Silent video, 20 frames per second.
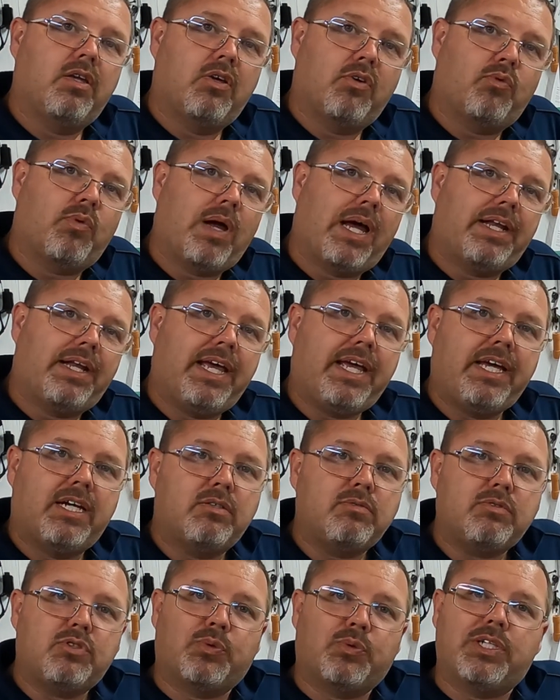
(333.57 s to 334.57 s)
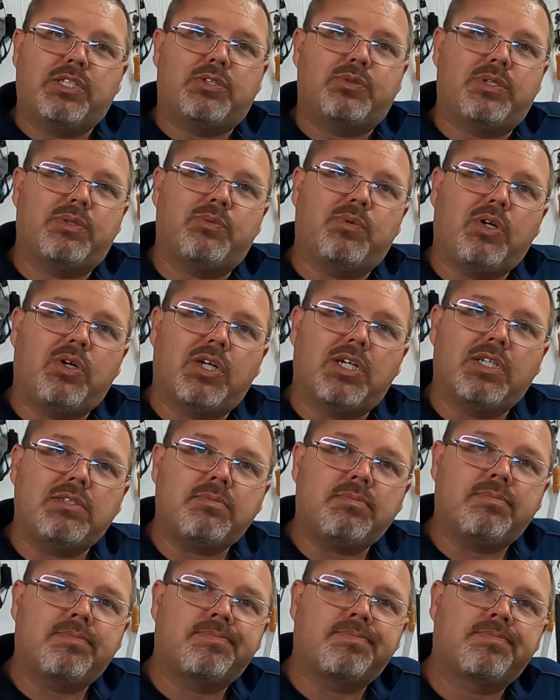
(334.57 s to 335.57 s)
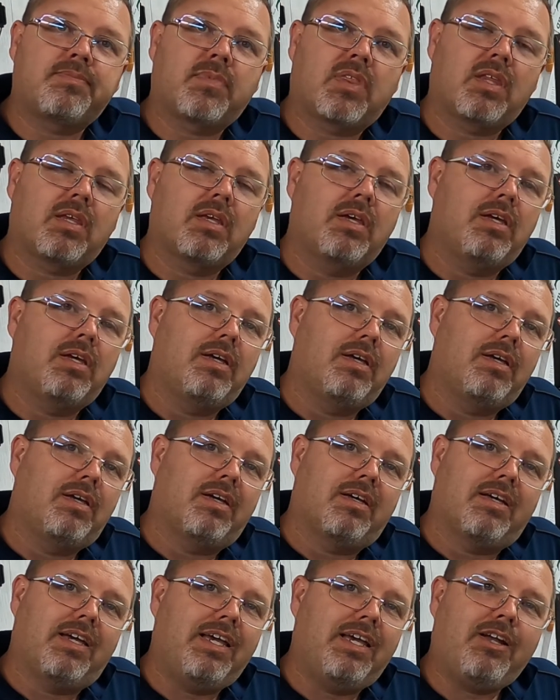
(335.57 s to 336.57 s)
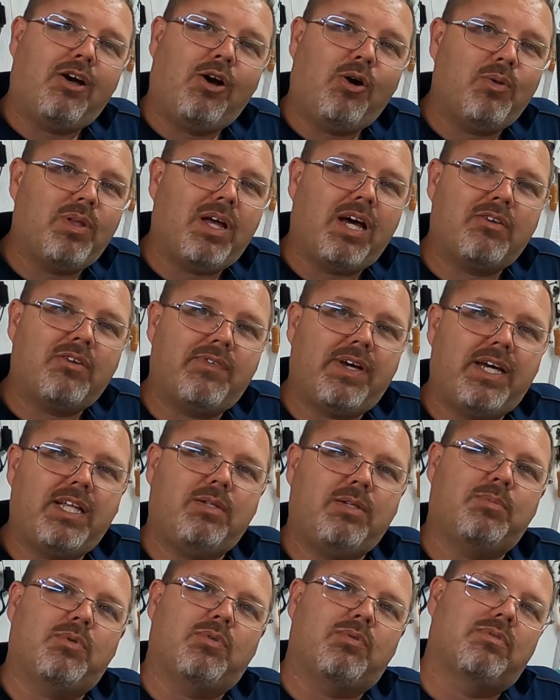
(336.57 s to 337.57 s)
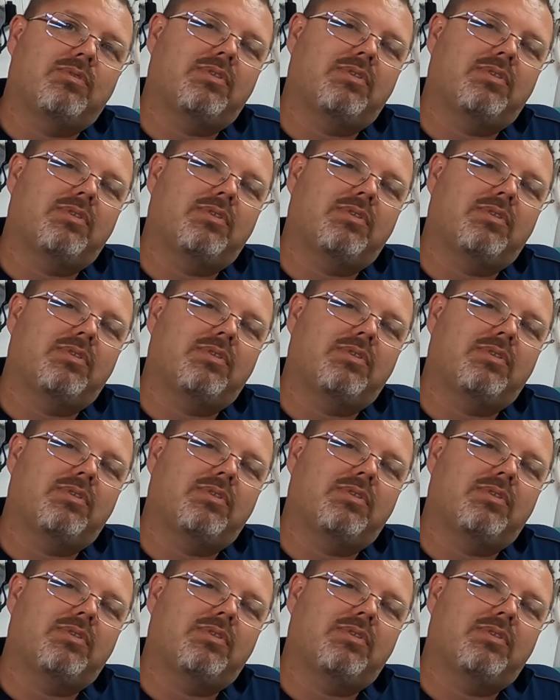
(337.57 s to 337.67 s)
right now, 2021, ain't a whole lot available.